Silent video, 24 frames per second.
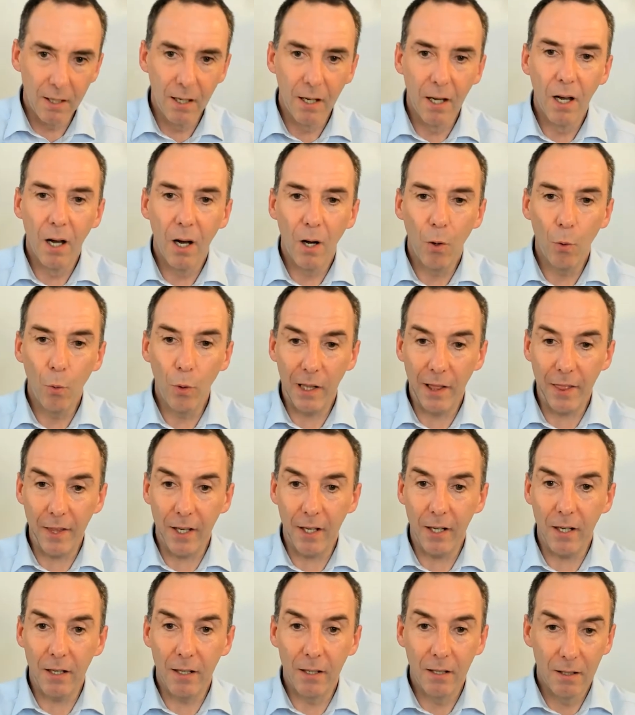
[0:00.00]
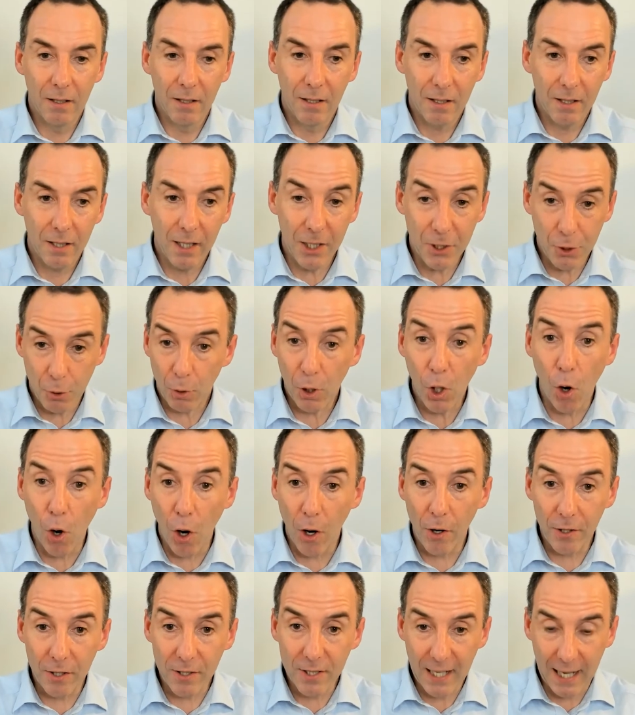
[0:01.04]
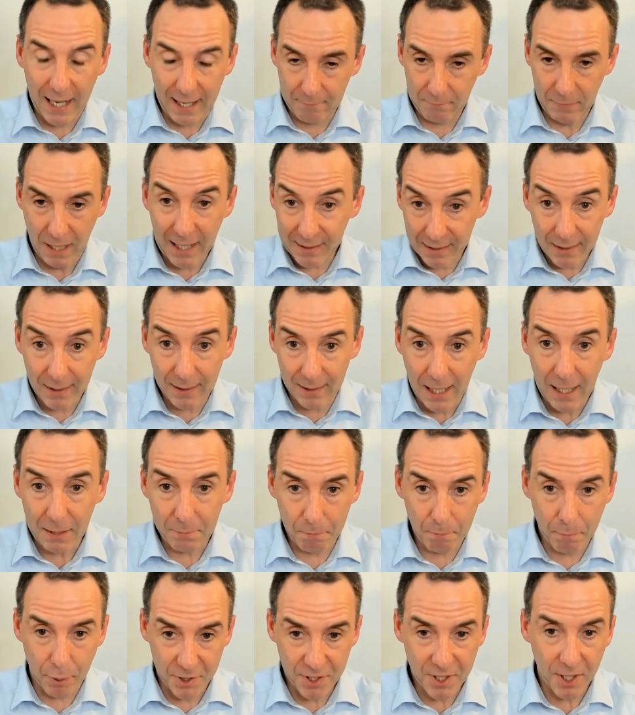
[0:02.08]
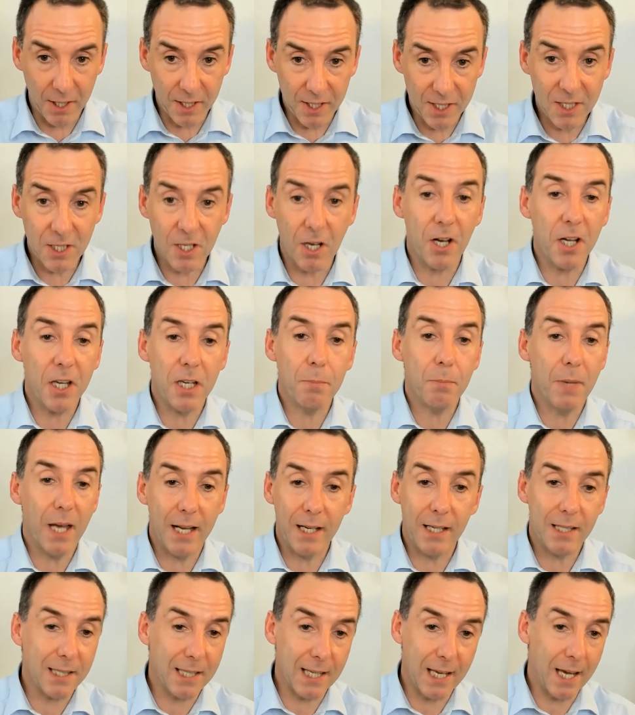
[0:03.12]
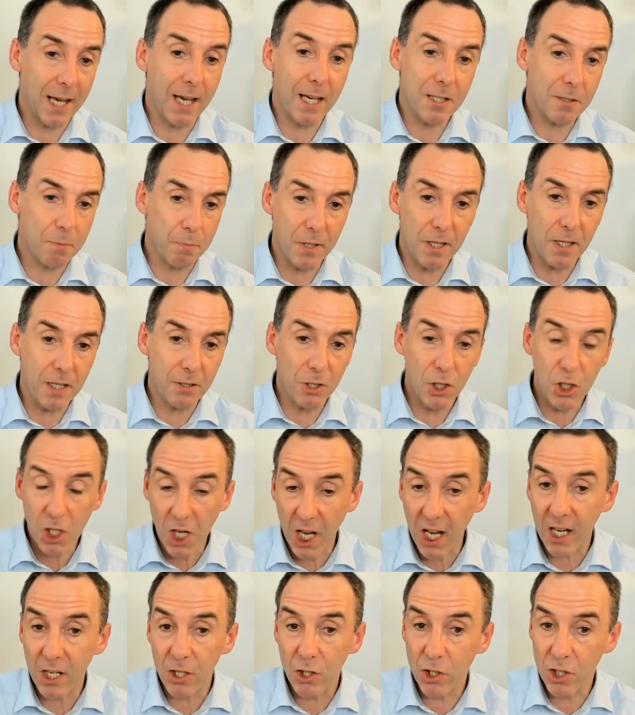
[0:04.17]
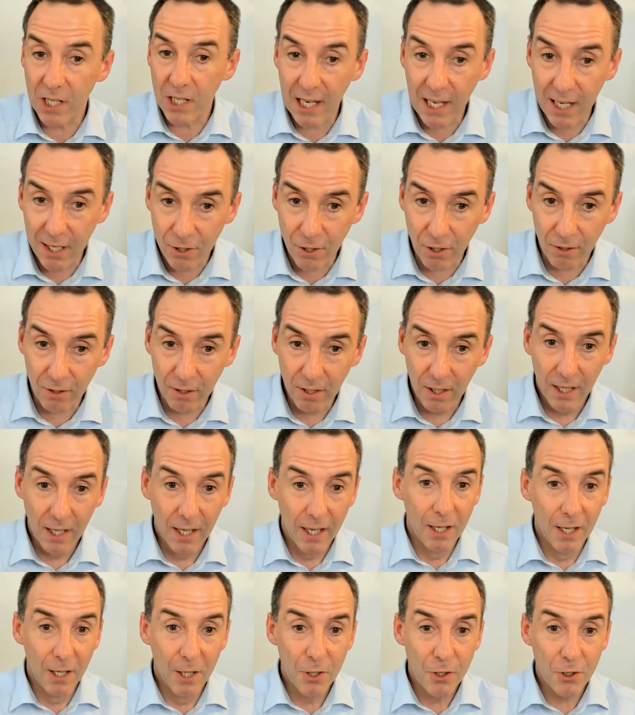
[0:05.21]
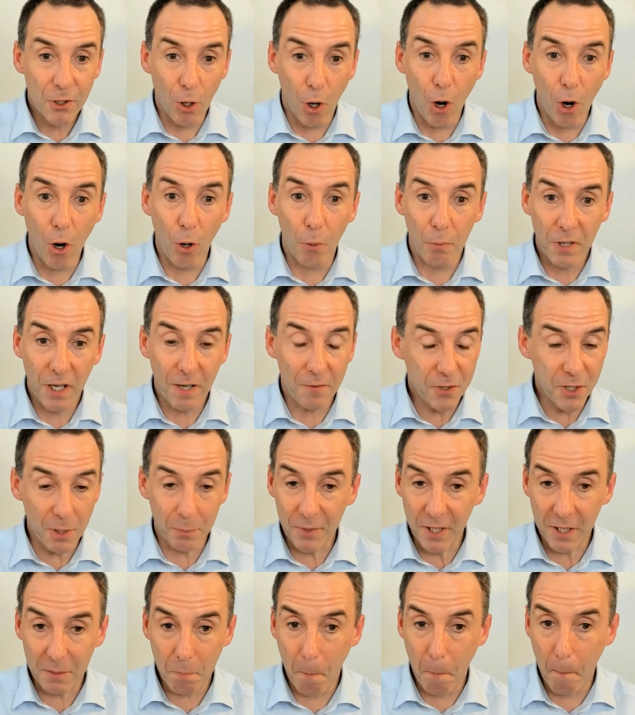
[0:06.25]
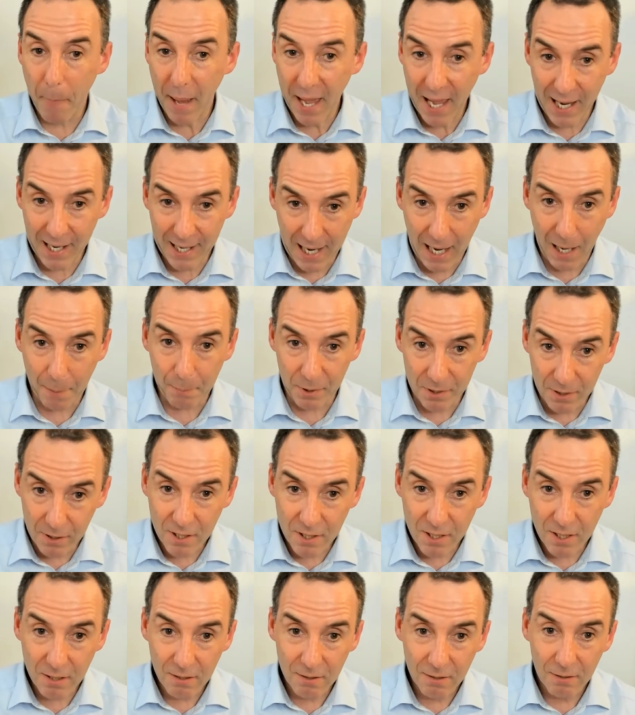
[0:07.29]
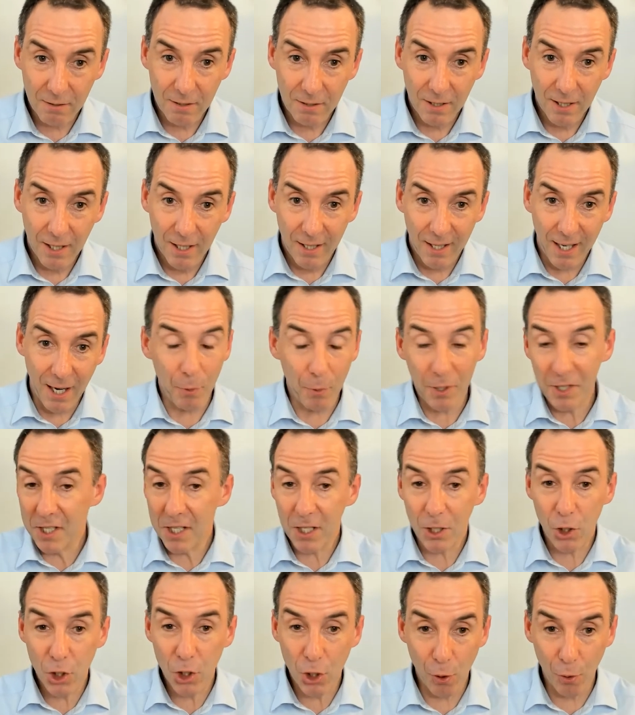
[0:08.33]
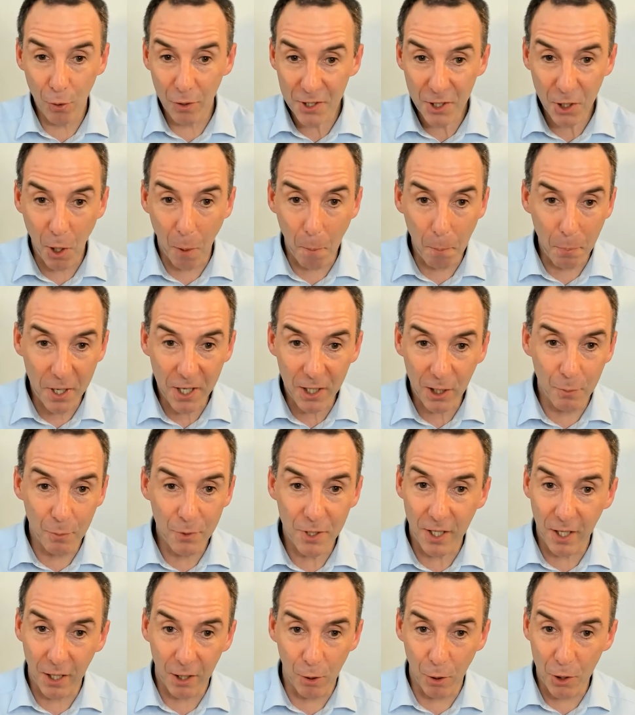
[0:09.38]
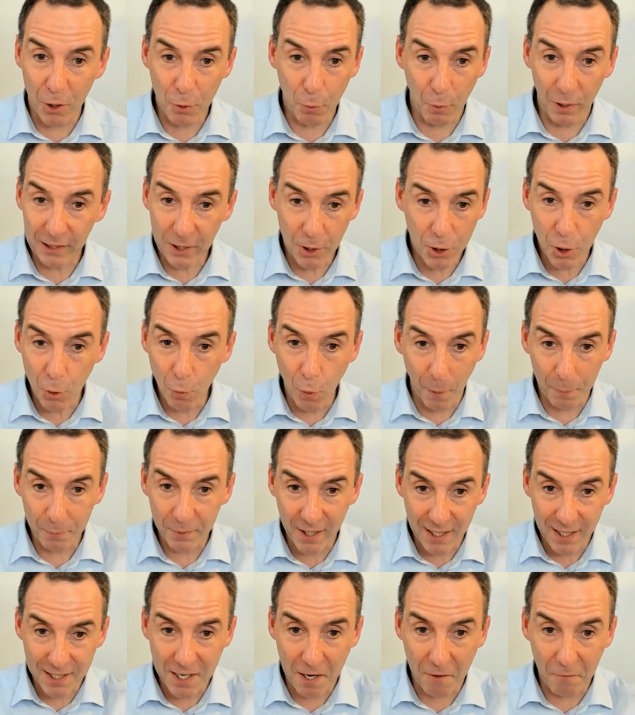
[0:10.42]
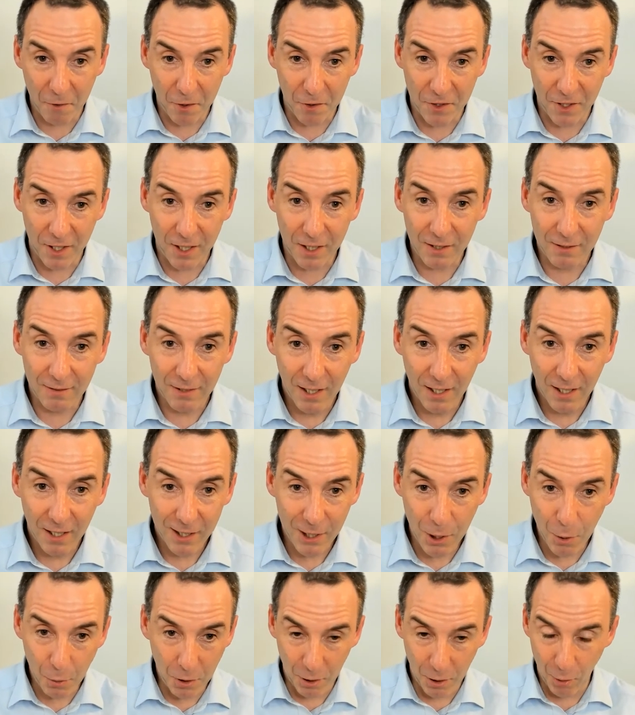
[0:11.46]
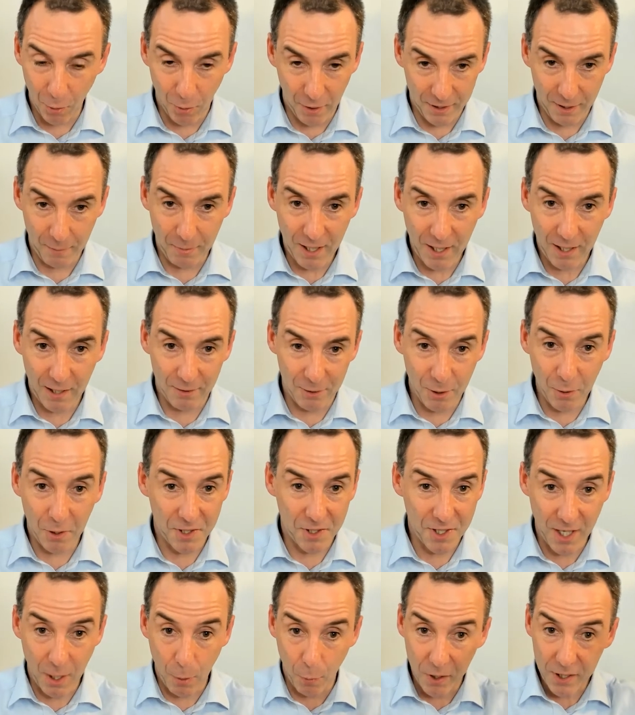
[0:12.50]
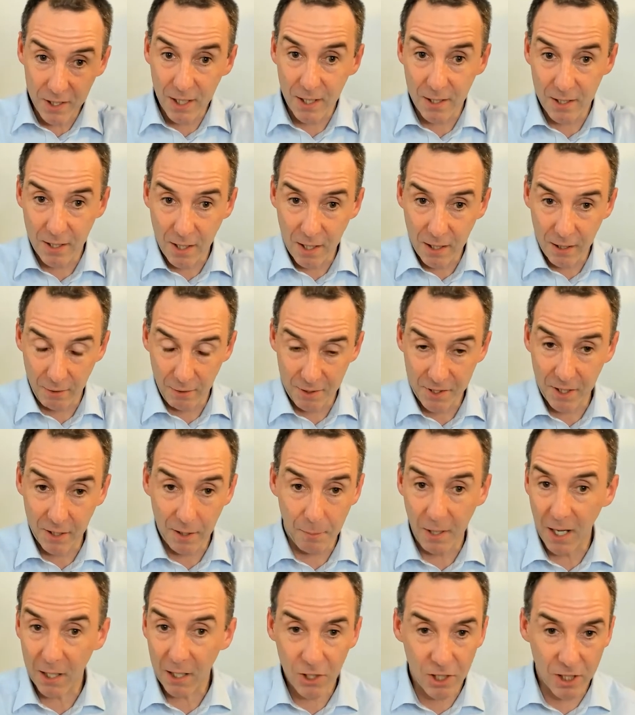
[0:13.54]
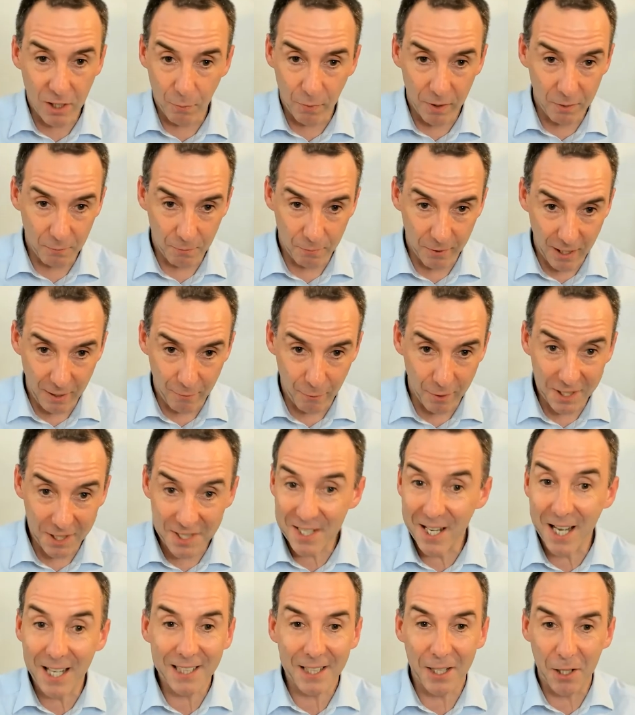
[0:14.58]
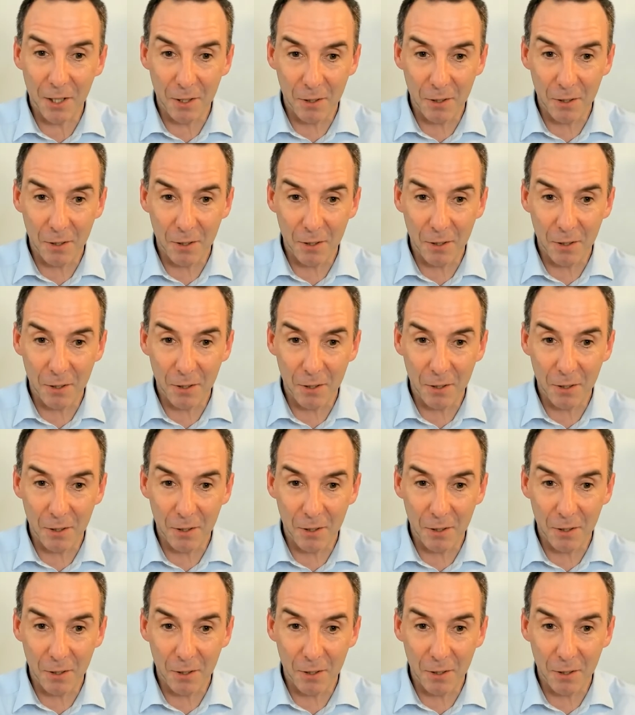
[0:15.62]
well, then it's recorded at that precise time and it can't be changed later. So if something bad happens, and when the insurance company comes in and goes, well, did you update everything? You can go on the block. You can say we did, and here it's in the blockchain. Whatever. It's not going to